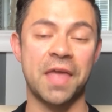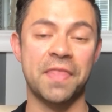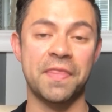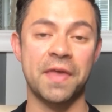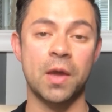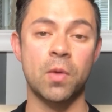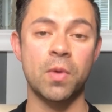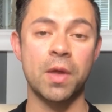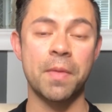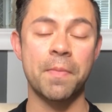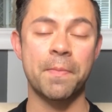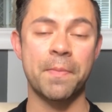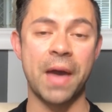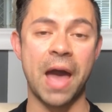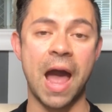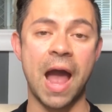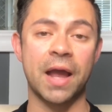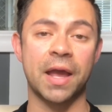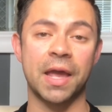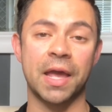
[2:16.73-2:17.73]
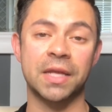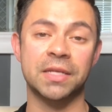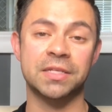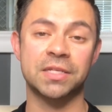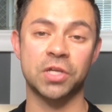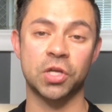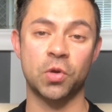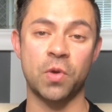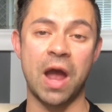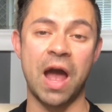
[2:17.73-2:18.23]
and they went back and
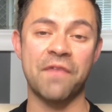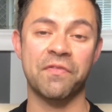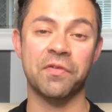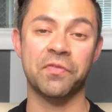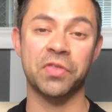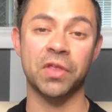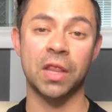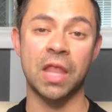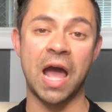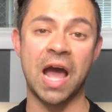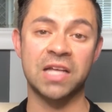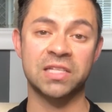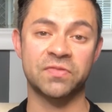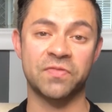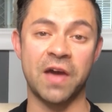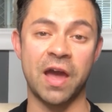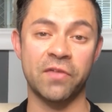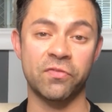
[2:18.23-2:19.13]
did a graph of the last 5